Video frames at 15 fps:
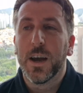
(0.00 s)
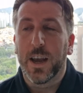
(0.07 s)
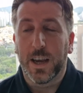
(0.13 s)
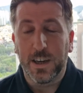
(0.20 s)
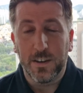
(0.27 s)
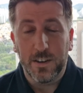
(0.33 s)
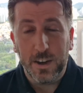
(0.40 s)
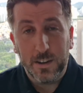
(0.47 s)

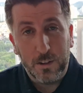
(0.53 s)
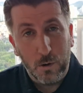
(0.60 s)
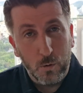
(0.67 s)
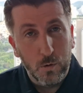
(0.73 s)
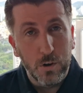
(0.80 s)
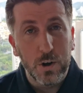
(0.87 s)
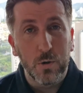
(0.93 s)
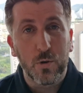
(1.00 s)
he did the
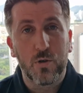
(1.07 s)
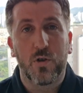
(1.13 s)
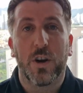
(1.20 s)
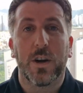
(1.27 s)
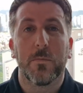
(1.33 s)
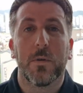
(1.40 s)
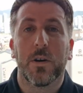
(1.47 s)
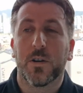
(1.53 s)
real
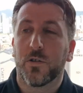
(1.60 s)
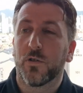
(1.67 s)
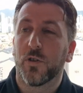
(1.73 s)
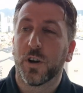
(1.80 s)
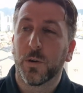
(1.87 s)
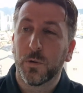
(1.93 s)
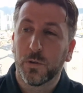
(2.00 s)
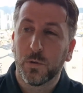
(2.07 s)
trademark
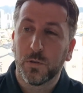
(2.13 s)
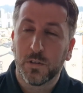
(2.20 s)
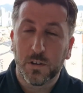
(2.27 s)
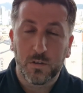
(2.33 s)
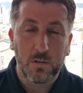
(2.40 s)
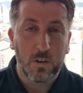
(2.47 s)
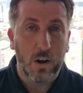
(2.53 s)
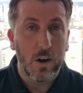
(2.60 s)
Sonny, which was the
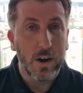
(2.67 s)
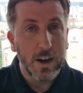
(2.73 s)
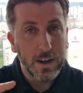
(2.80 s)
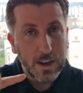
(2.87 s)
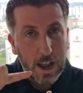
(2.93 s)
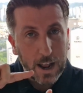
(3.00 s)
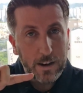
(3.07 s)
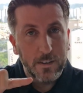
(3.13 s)

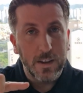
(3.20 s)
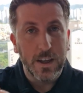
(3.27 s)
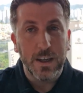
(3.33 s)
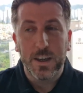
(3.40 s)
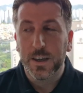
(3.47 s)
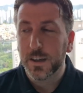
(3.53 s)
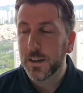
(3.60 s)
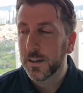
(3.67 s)
slide and
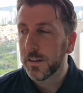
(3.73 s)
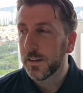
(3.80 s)
the uh,